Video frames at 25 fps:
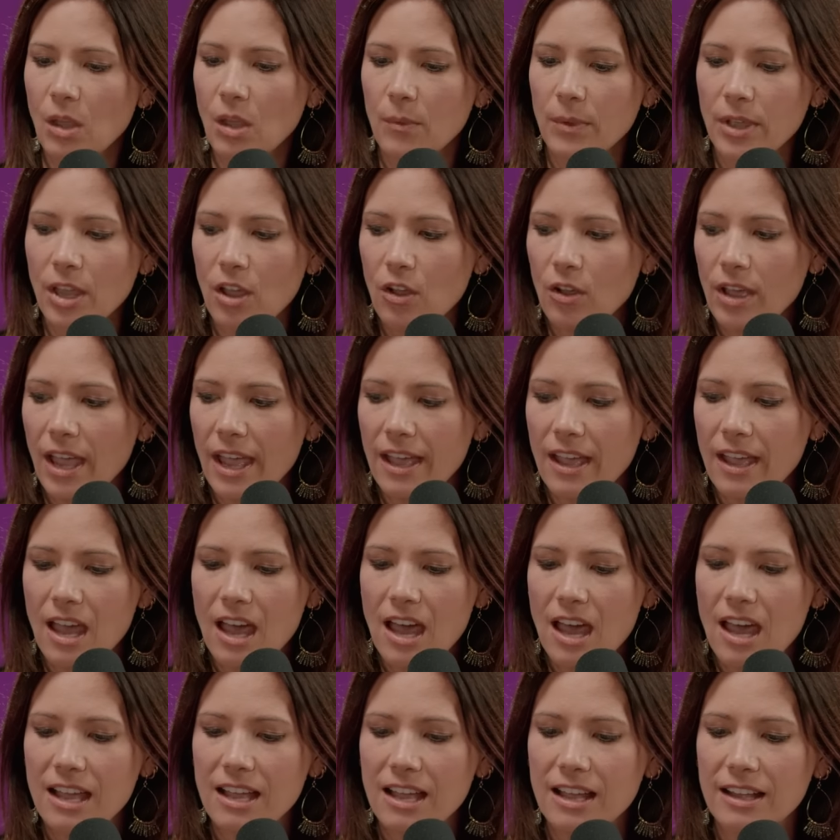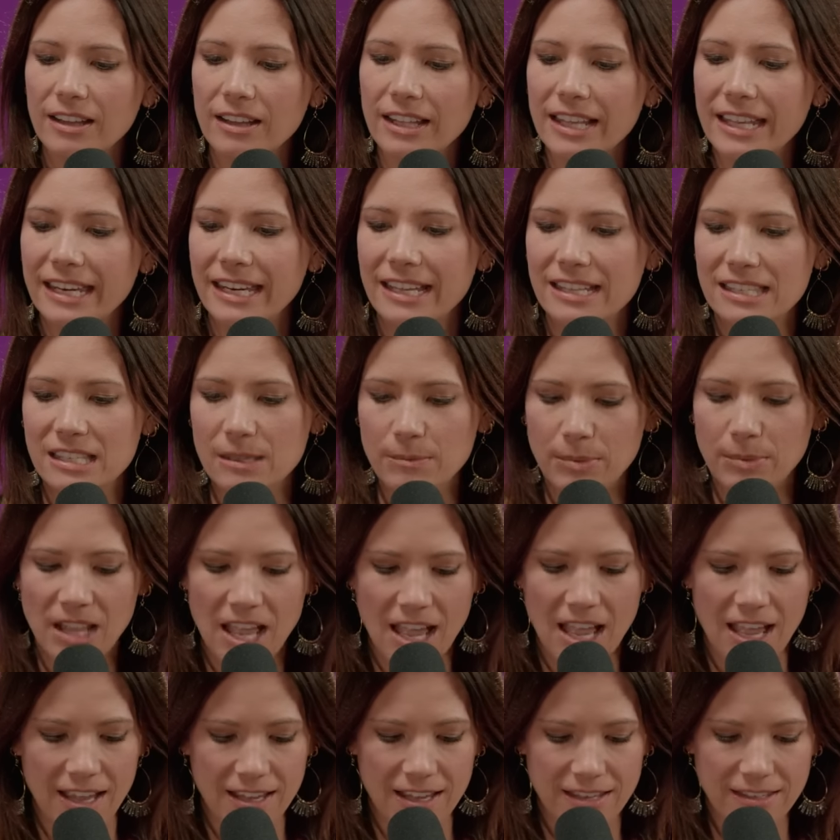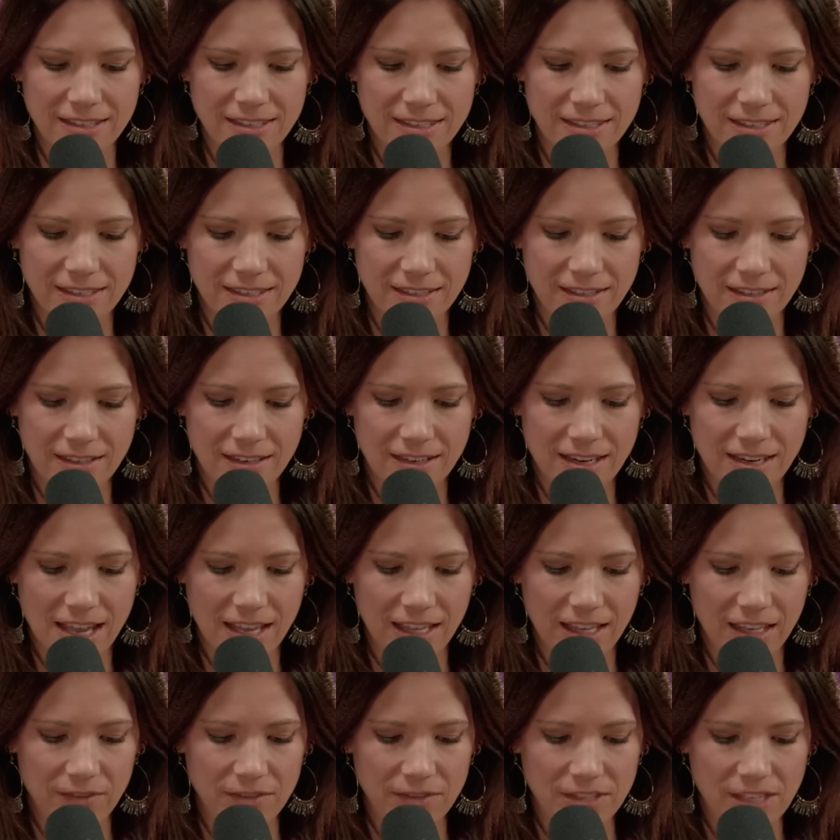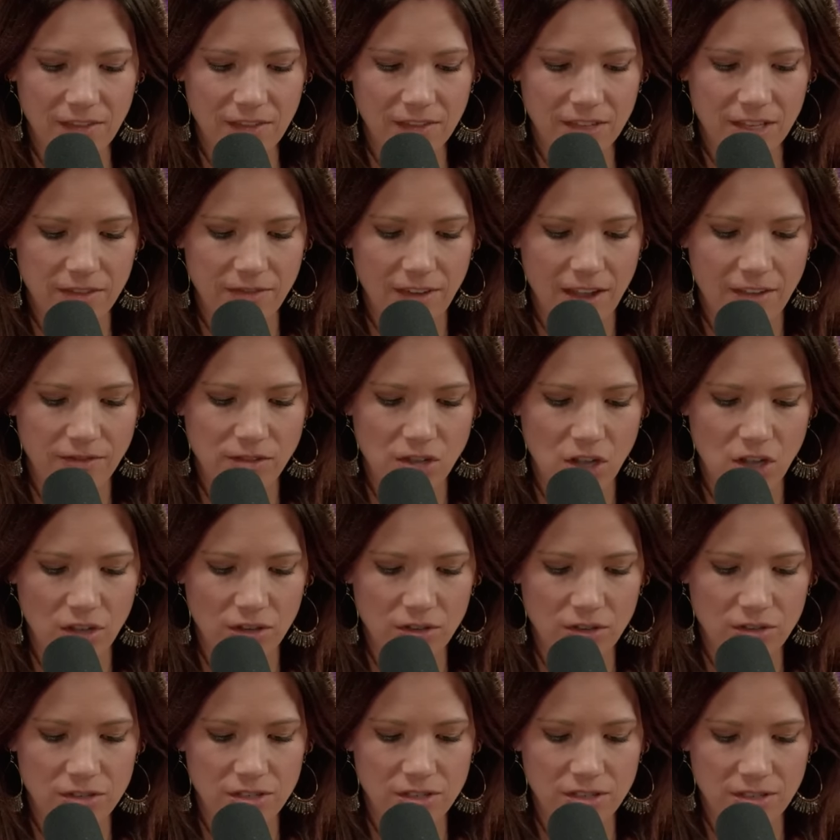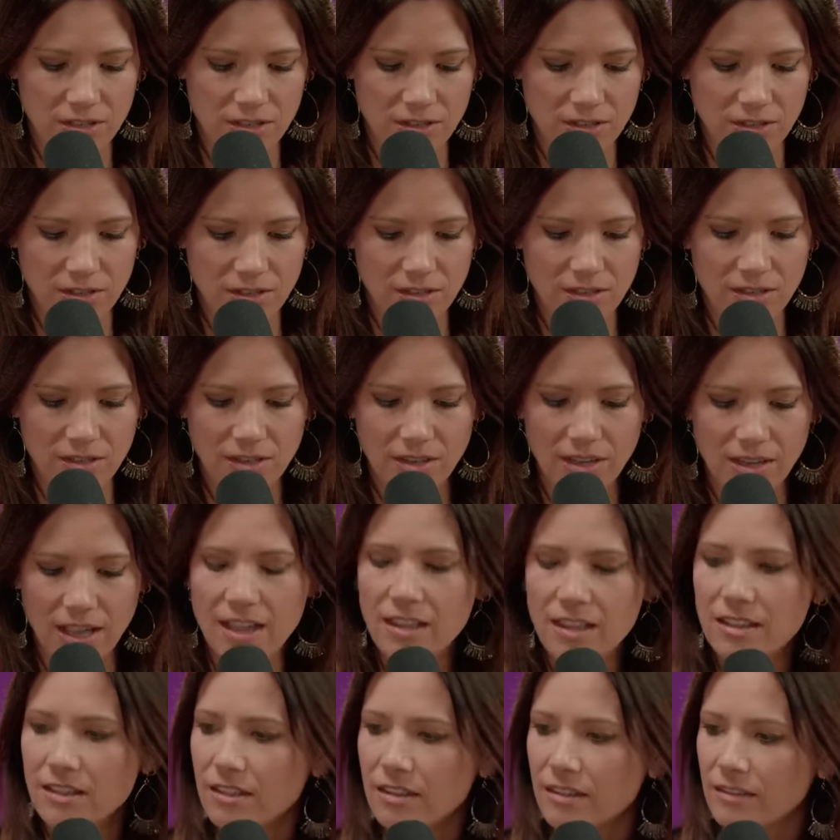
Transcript: Here we go. Okay, uh, cleaning supplies, negative seventy five dollars. Okay.